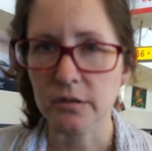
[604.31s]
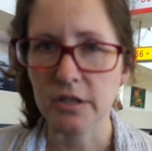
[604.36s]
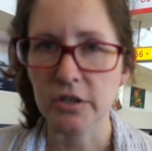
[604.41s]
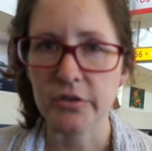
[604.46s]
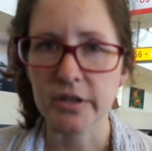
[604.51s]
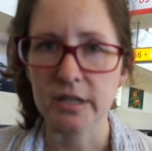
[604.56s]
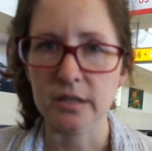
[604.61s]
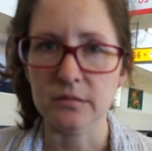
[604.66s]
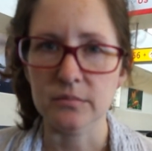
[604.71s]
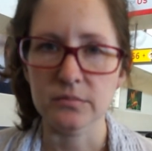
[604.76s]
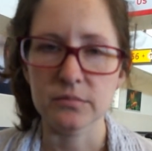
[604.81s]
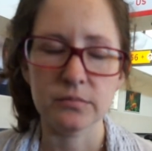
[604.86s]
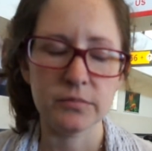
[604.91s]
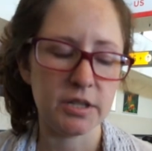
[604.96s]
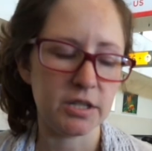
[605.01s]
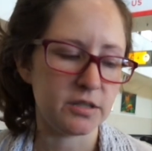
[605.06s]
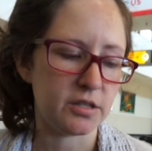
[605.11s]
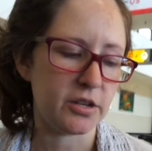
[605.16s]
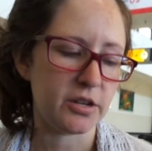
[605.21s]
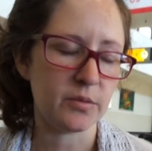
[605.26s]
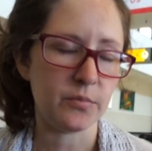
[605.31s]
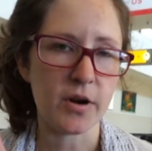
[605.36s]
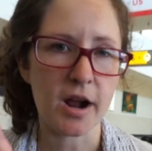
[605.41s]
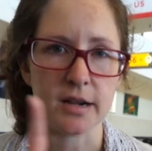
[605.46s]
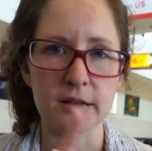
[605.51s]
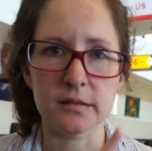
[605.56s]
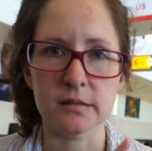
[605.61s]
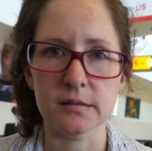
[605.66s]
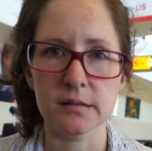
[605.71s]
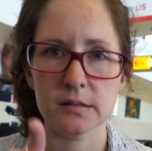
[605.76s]
You can
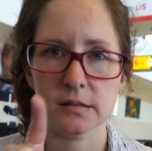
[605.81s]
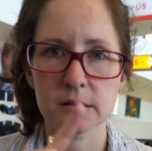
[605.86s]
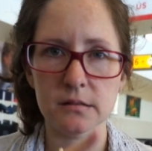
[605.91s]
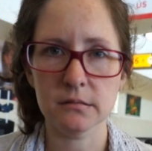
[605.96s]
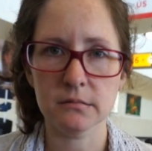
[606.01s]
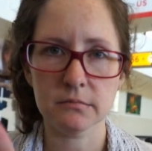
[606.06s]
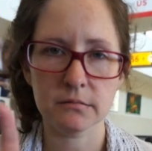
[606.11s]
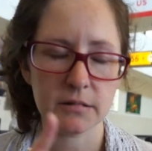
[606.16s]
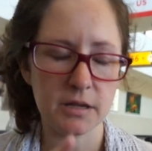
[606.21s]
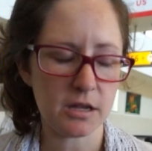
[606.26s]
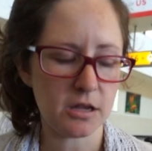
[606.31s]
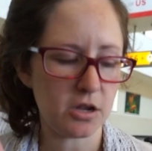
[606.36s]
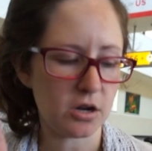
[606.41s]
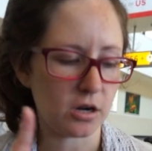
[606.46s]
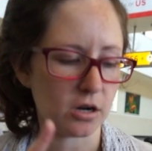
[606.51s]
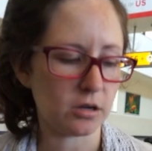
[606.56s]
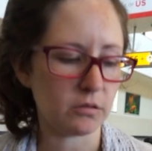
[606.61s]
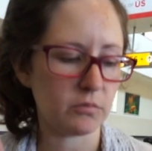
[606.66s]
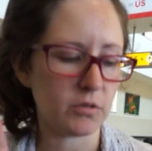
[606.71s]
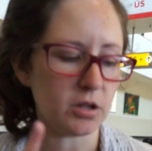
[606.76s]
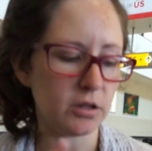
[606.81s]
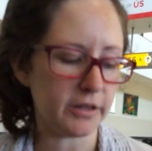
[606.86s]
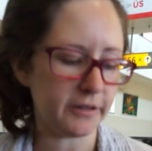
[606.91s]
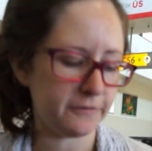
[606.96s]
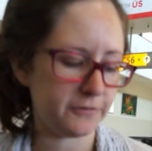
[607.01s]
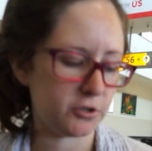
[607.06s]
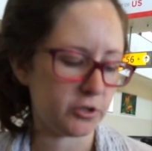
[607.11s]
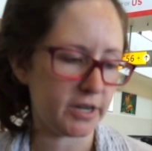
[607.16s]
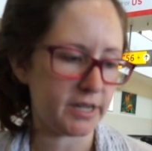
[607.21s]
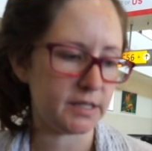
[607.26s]
practice your
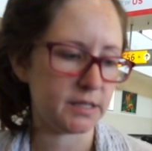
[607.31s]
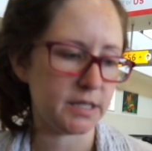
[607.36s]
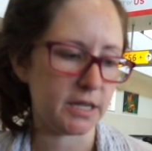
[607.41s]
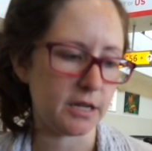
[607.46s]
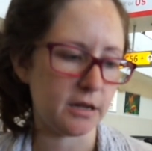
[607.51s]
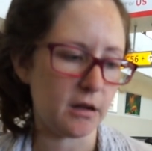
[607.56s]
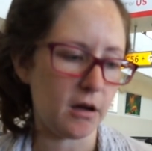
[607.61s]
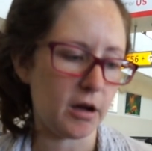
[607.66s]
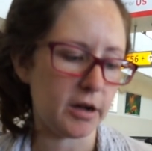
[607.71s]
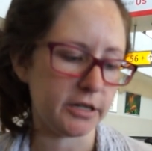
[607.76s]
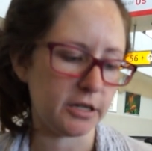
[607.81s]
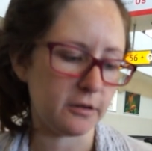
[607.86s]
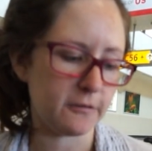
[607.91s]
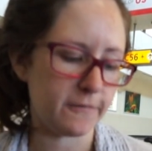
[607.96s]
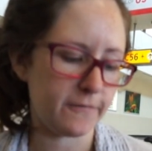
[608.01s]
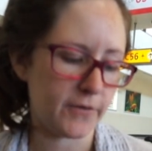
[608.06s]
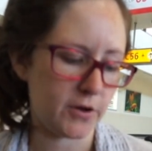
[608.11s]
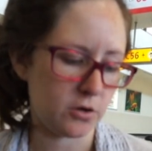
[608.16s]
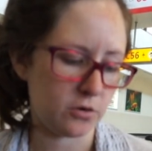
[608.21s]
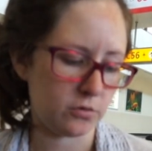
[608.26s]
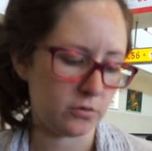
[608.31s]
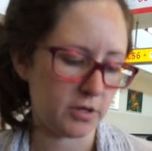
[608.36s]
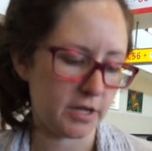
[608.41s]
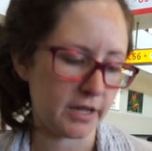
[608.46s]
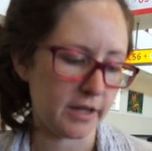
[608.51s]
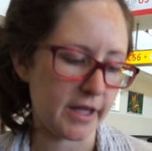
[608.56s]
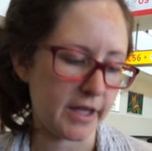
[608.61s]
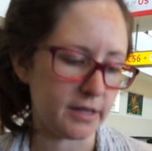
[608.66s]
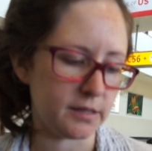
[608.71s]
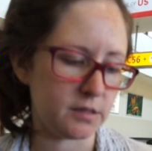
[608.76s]
glyph tracing on your phone
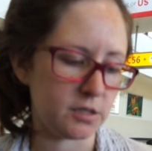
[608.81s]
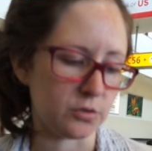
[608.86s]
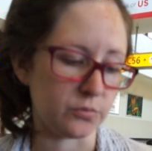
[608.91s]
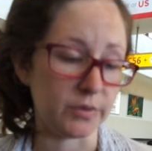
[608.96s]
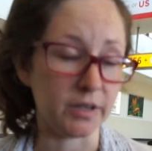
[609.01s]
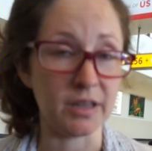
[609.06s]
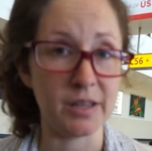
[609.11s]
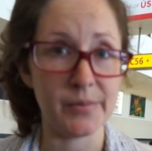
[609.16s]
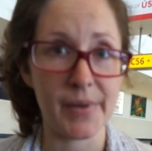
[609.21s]
in case you're really